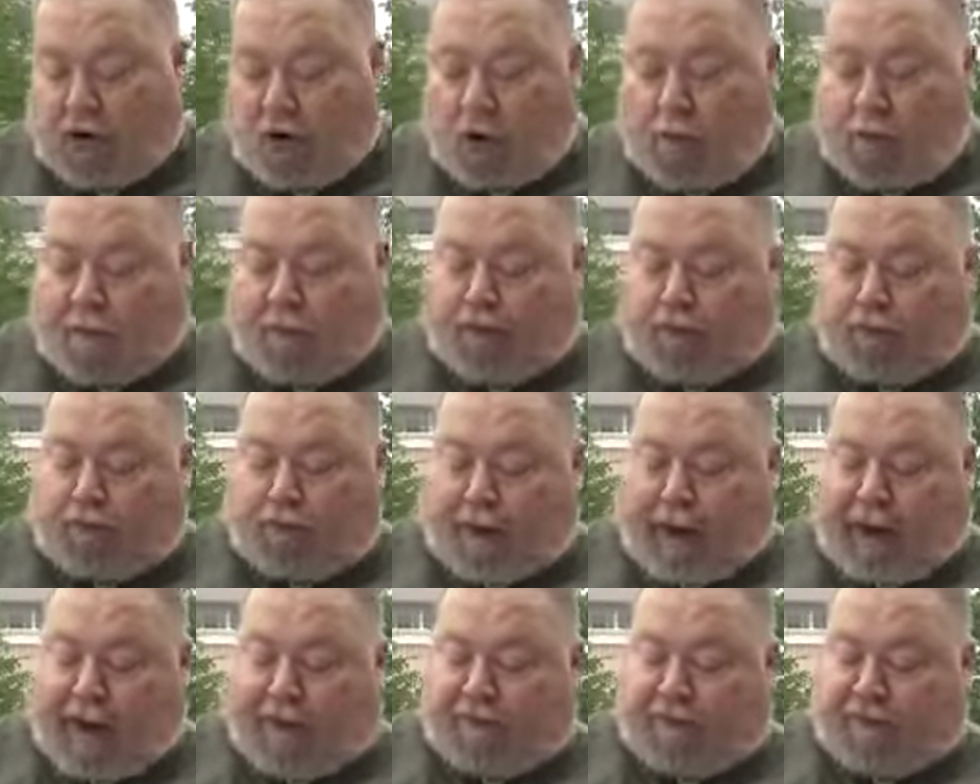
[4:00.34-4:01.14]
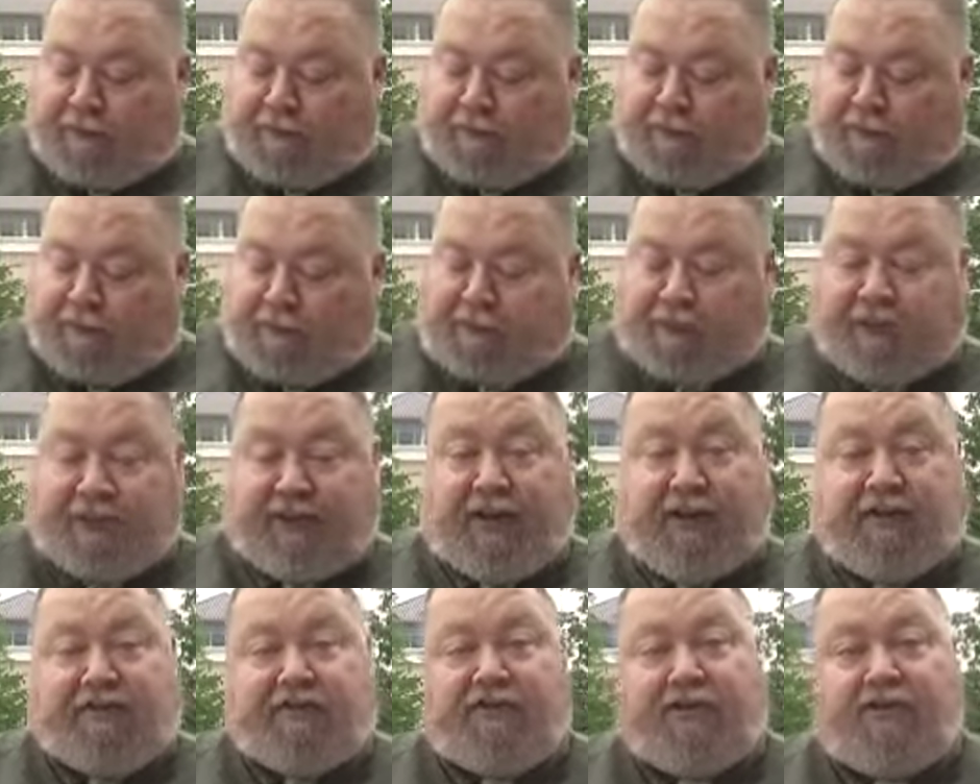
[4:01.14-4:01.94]
open to rational
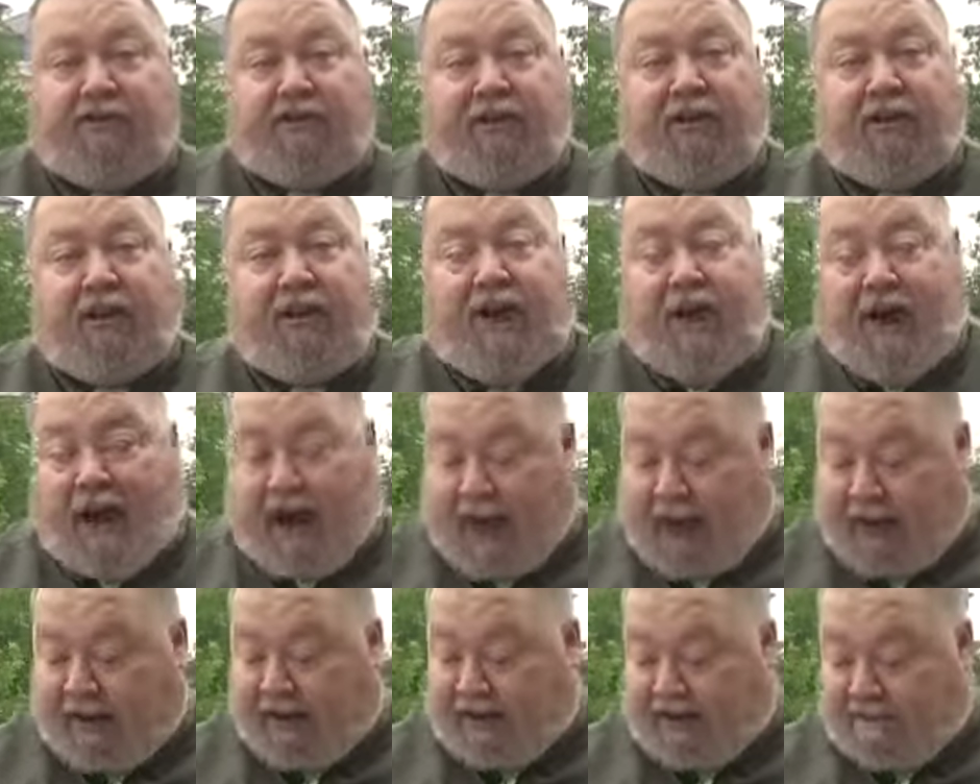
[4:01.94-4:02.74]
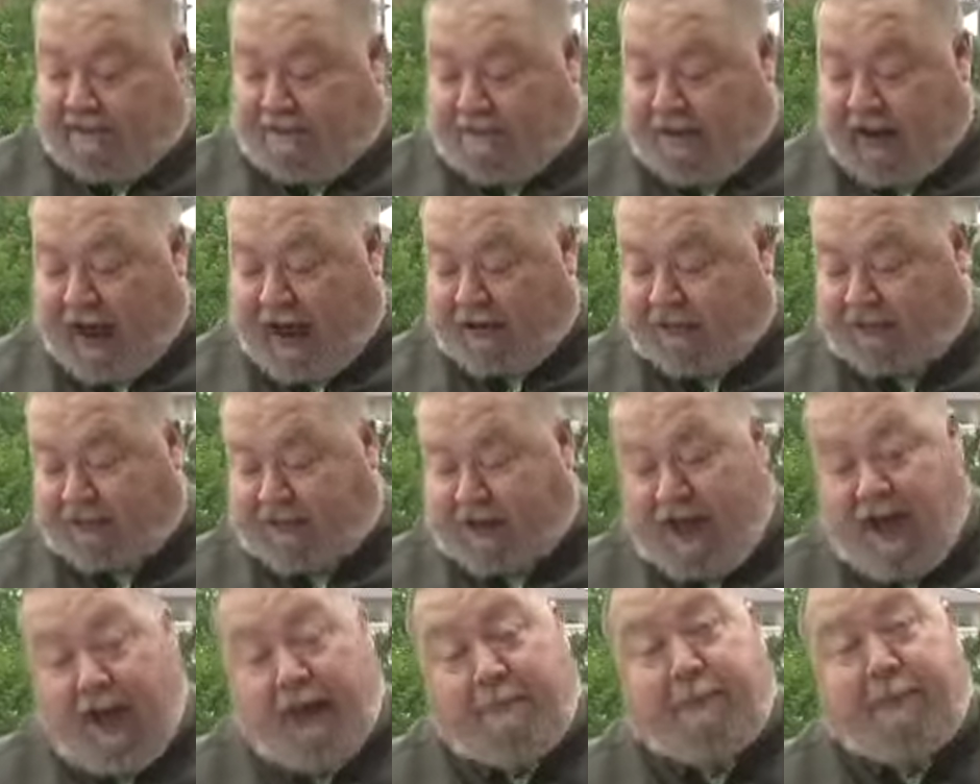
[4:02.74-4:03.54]
investigation and, in fact,
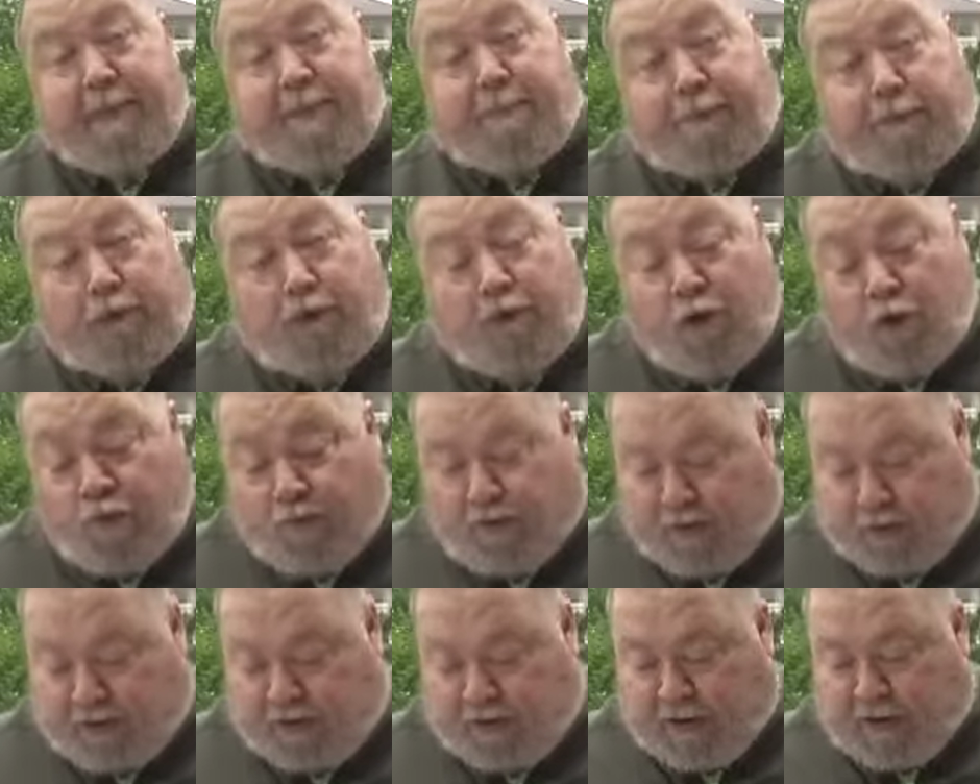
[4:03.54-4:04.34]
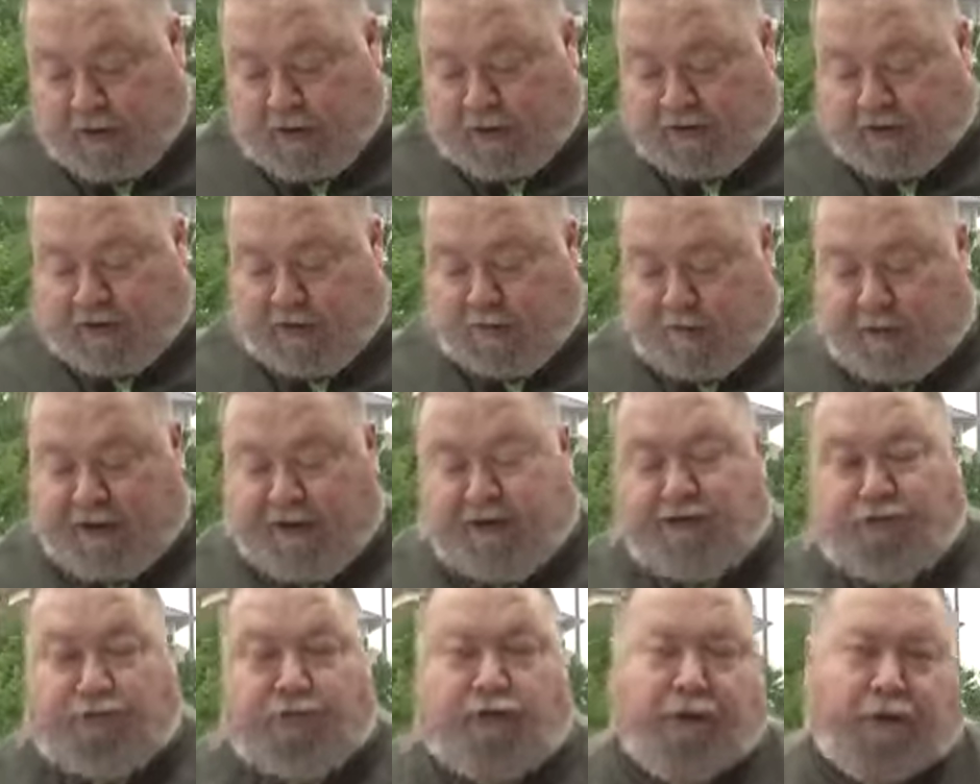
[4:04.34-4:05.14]
can be proven to be
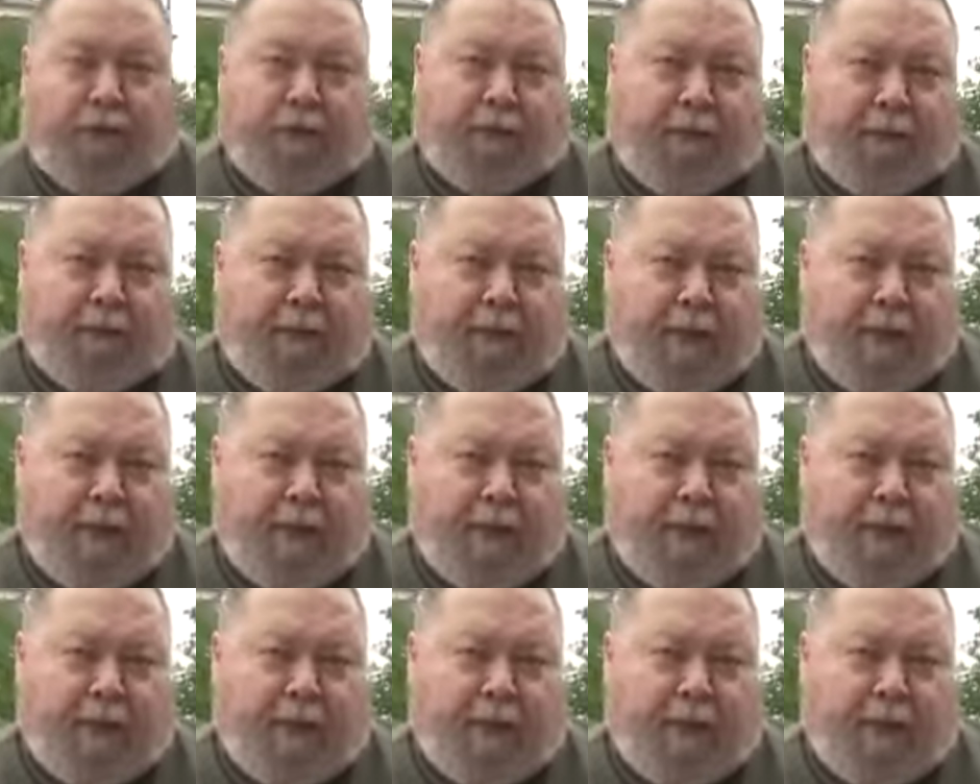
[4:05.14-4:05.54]
true.